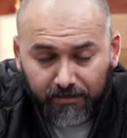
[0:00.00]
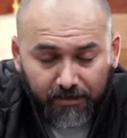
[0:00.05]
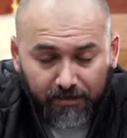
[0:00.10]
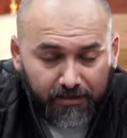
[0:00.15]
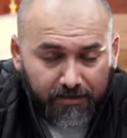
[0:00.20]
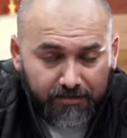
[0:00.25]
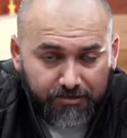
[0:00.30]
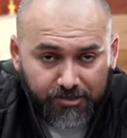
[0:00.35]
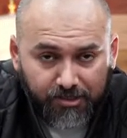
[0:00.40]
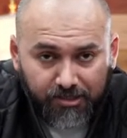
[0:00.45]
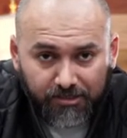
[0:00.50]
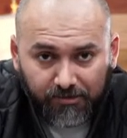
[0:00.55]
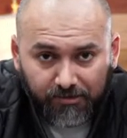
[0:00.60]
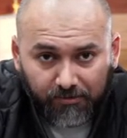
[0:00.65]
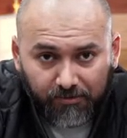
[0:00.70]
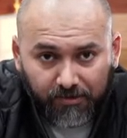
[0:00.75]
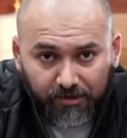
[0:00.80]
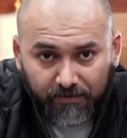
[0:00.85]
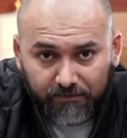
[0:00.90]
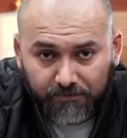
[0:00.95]
that she can
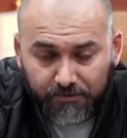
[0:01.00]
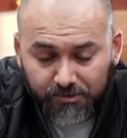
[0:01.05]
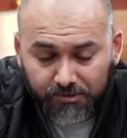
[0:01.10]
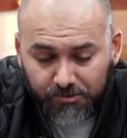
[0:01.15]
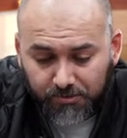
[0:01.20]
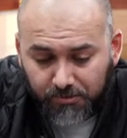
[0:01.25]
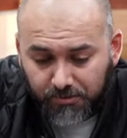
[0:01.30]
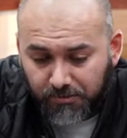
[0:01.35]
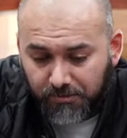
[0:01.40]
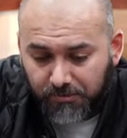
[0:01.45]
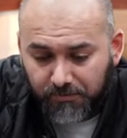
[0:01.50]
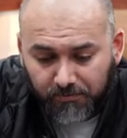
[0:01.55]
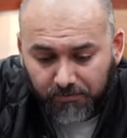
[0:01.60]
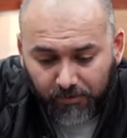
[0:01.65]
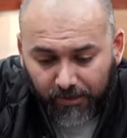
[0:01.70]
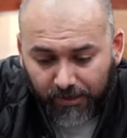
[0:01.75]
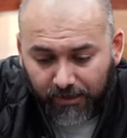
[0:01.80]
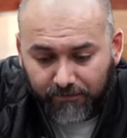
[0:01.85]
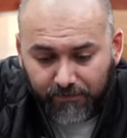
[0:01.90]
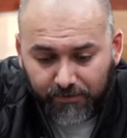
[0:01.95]
throw at it for school,
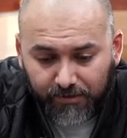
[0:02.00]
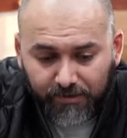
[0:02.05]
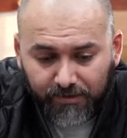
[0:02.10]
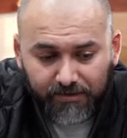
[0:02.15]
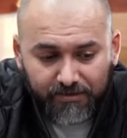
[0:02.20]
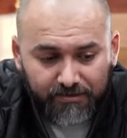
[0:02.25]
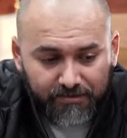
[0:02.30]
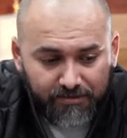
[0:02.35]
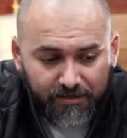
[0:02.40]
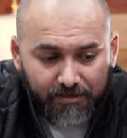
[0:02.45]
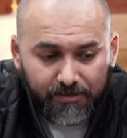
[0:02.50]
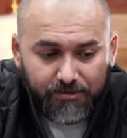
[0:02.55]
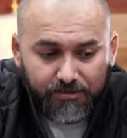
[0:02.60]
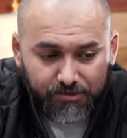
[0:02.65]
whatever it is,